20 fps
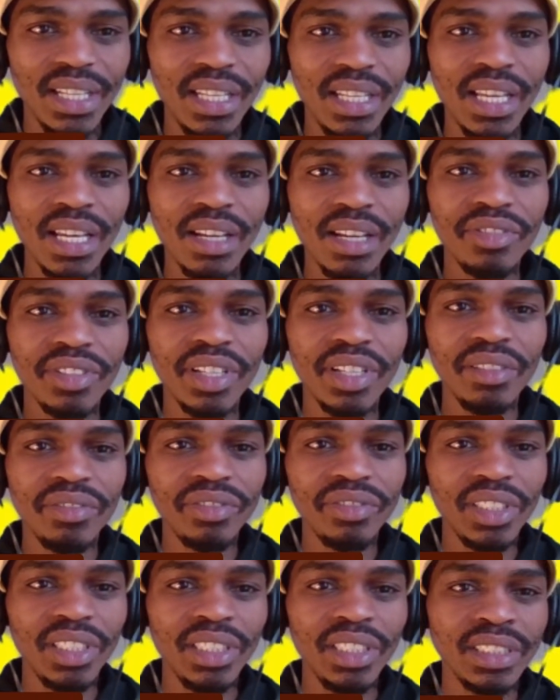
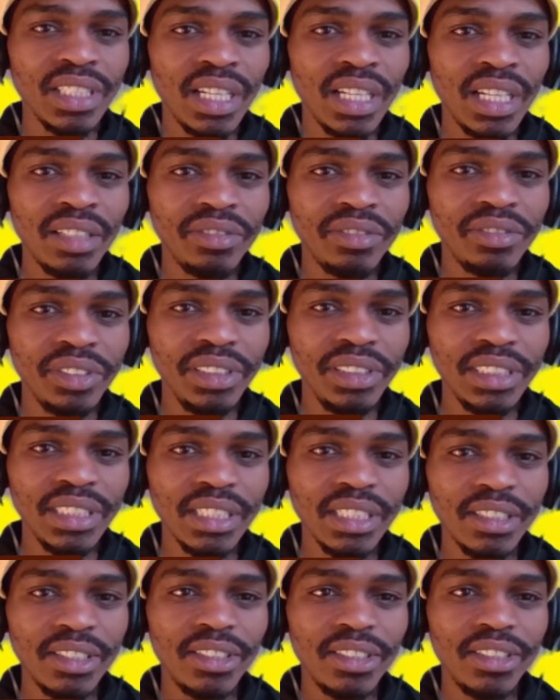EFF in
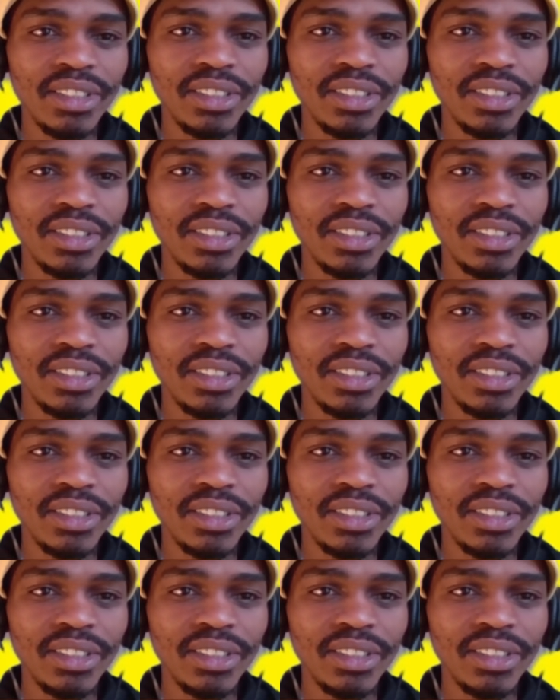Africa.